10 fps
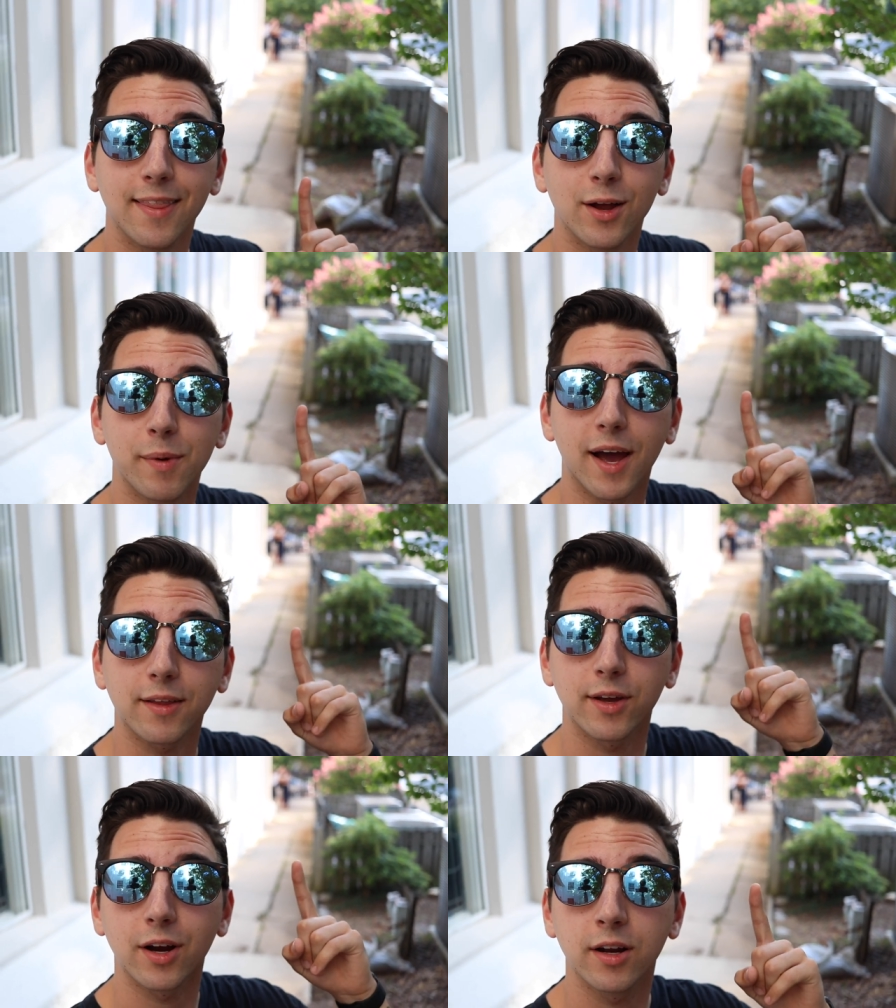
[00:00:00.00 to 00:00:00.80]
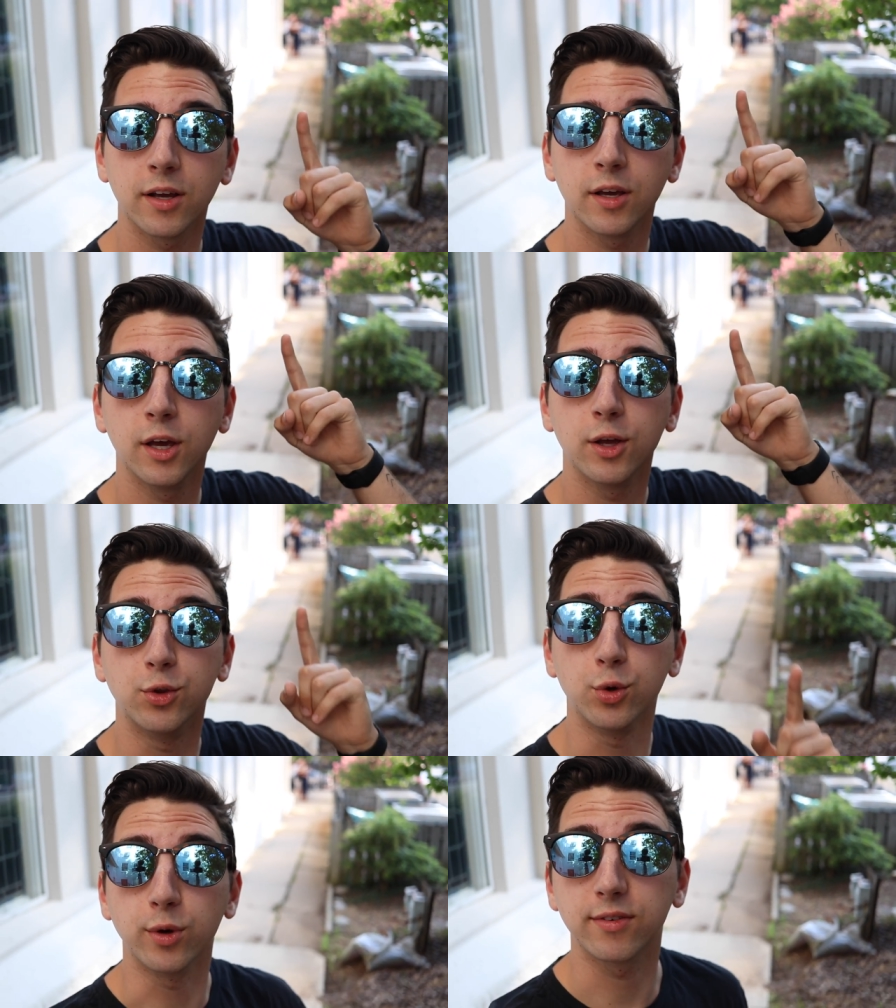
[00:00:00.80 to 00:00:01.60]
they're back there
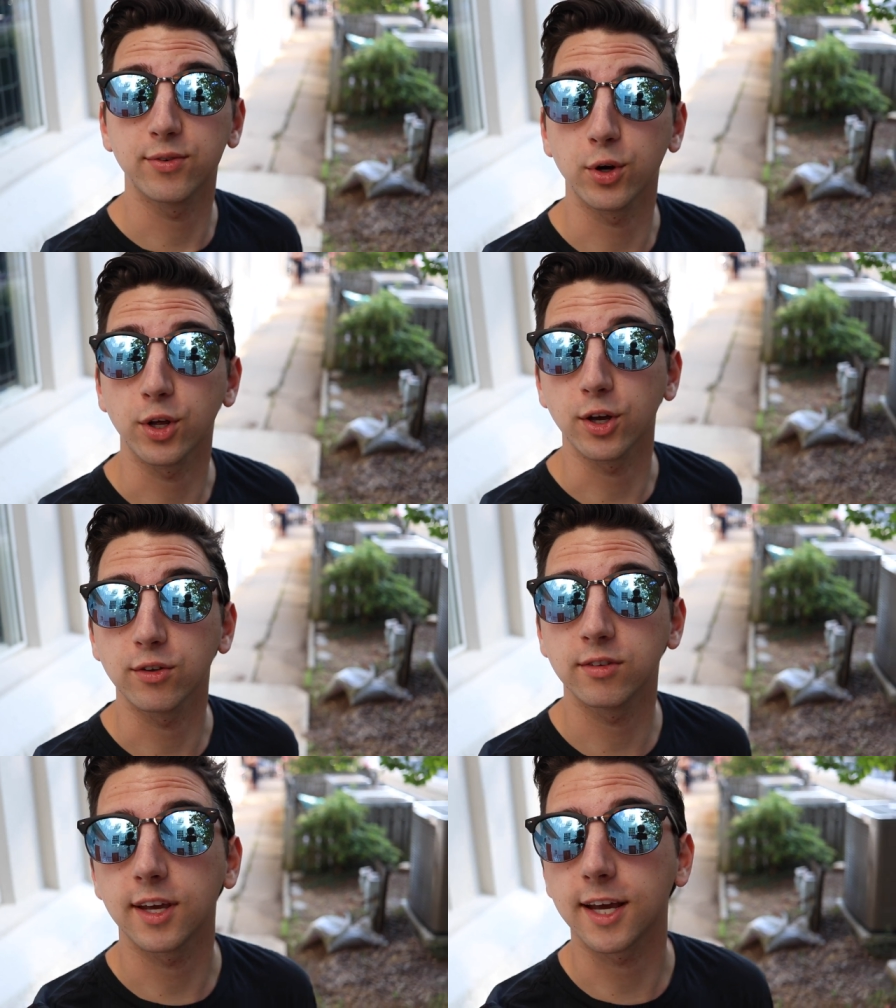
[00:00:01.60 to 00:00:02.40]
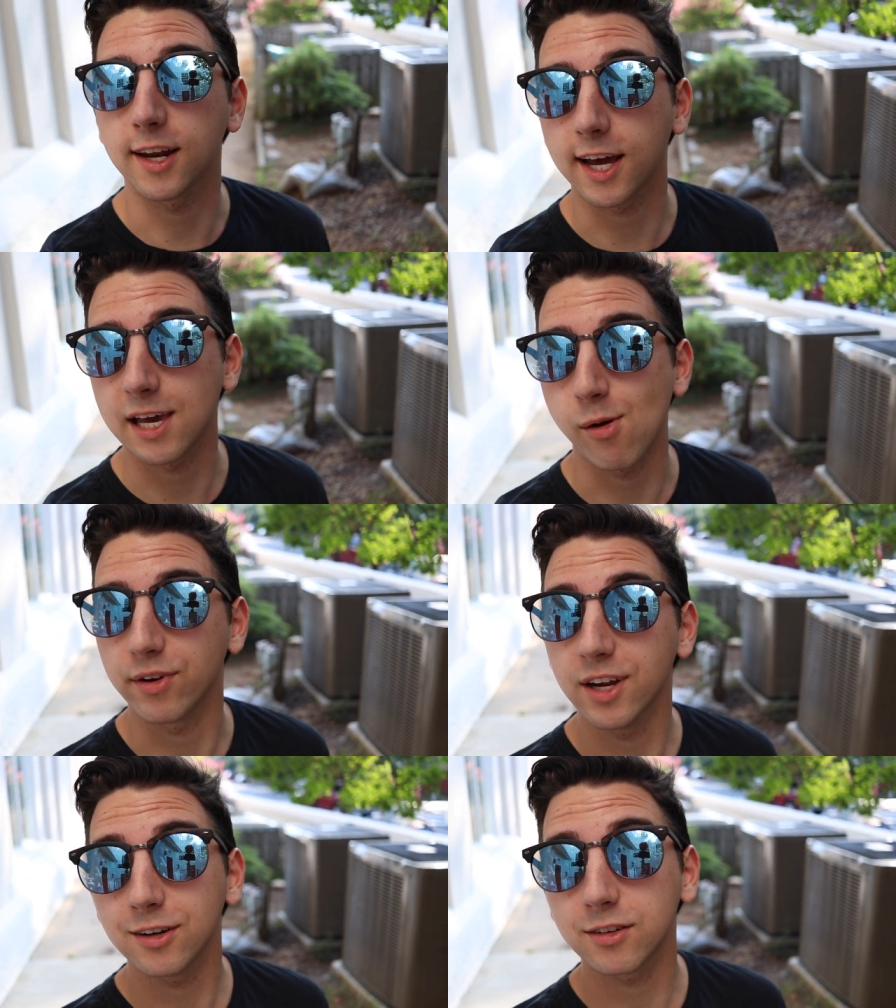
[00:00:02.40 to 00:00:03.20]
doing photos and I came over
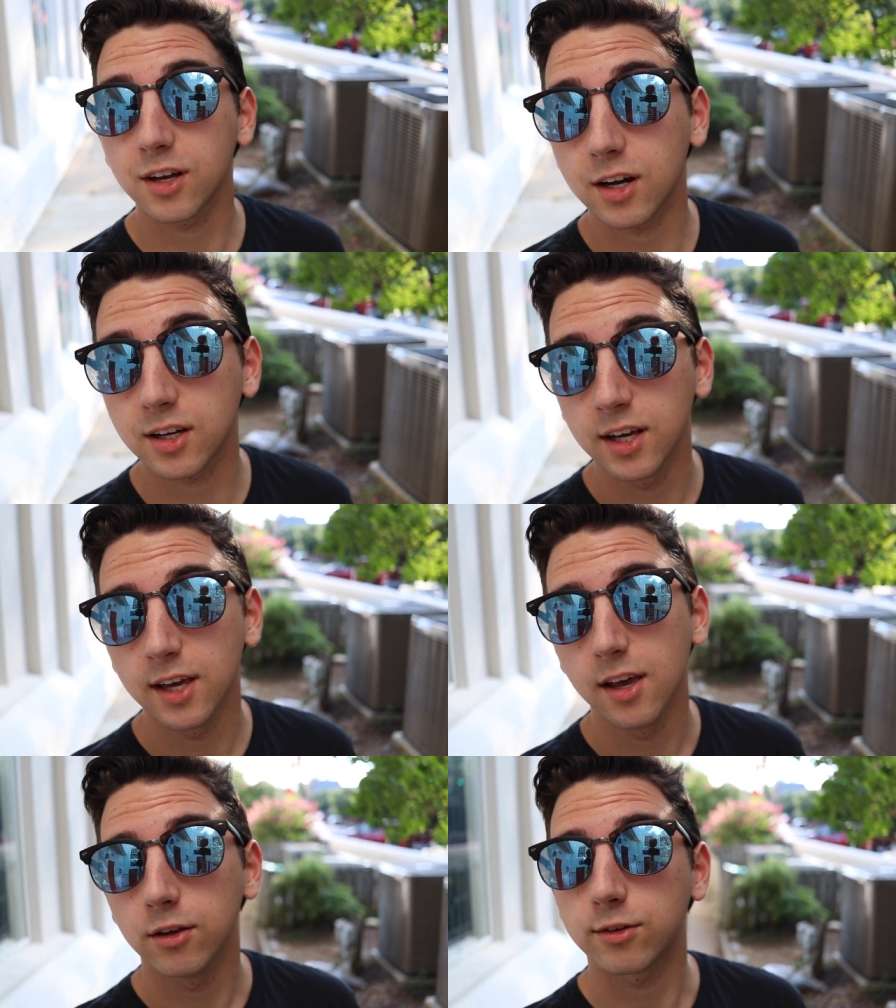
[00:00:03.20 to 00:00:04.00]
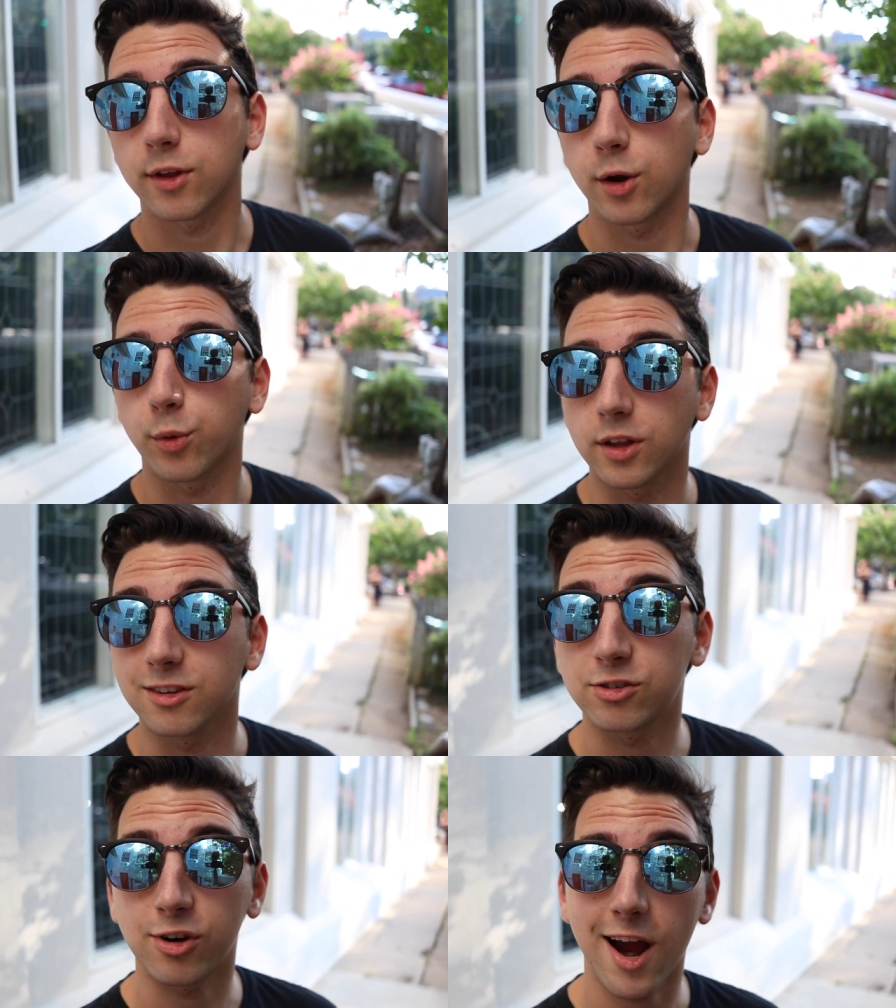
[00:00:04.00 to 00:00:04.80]
here to talk so that I wouldn't
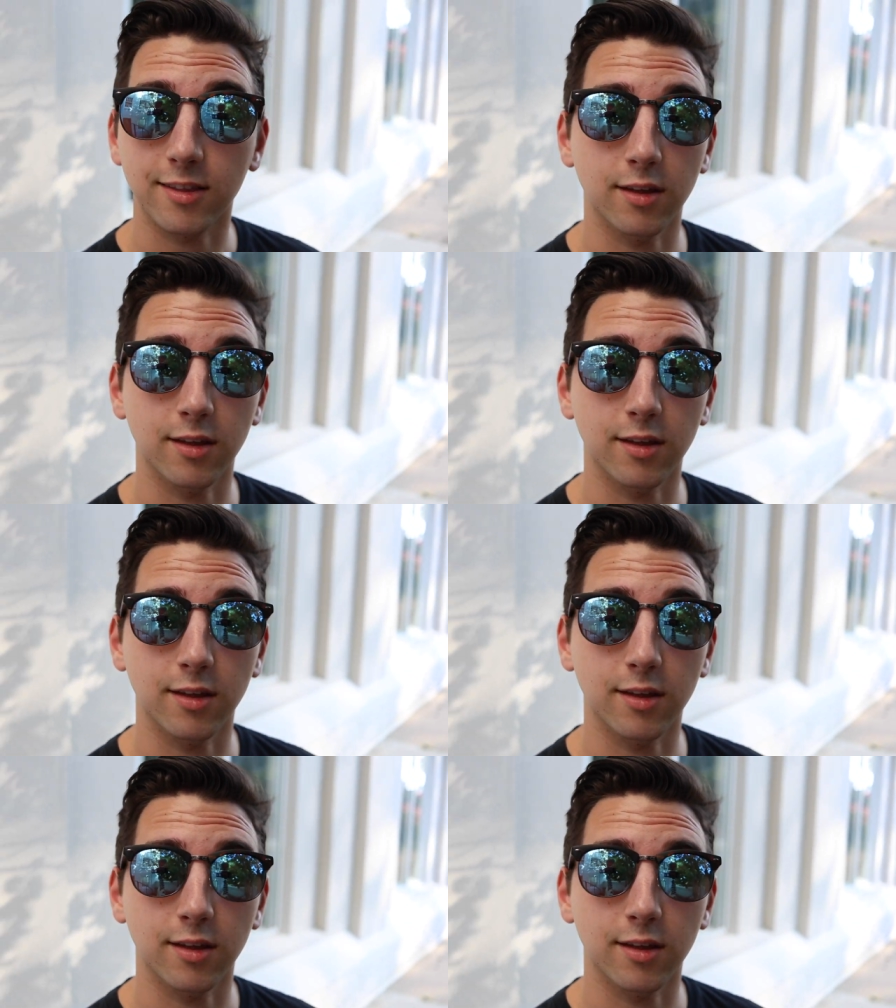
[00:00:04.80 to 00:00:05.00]
distract